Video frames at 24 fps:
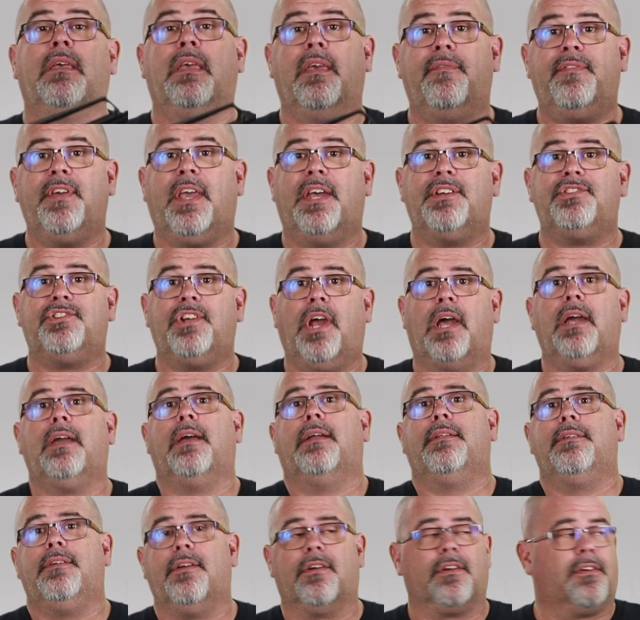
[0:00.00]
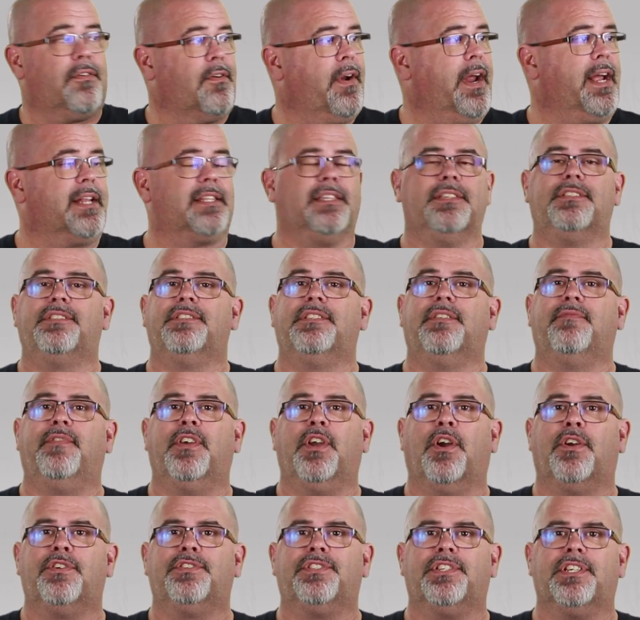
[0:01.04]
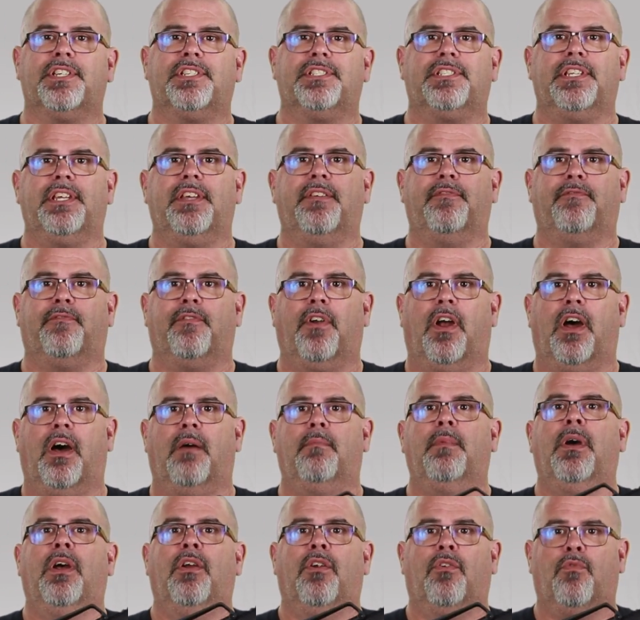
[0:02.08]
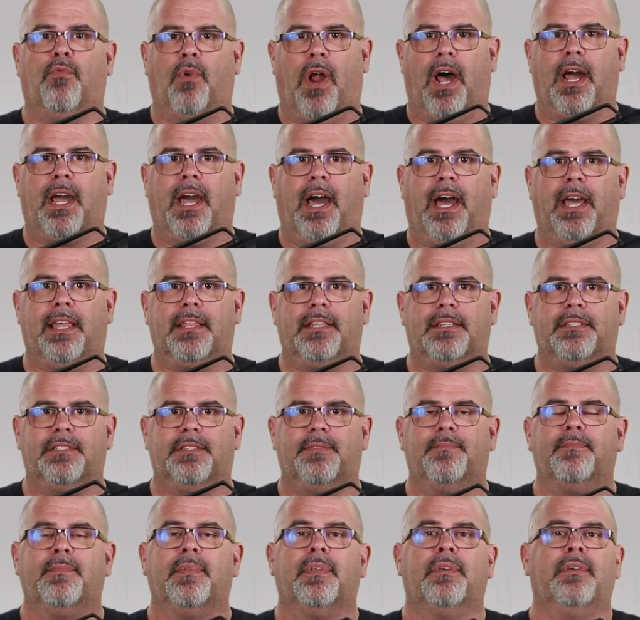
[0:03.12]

If you got a shotgun, you're correct. This is the VR-60 from Rock Island.